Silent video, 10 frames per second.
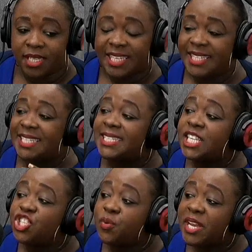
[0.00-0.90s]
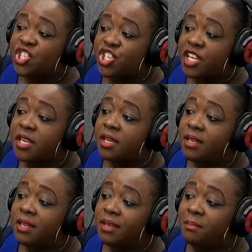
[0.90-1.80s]
The situation
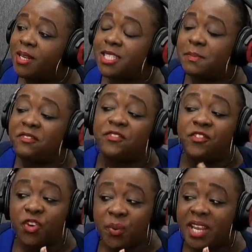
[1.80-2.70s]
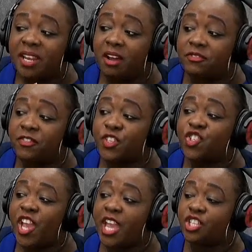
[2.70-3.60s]
must be fluid enough for
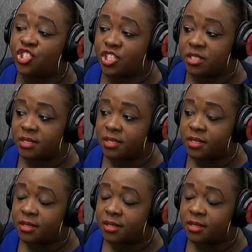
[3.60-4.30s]
changes.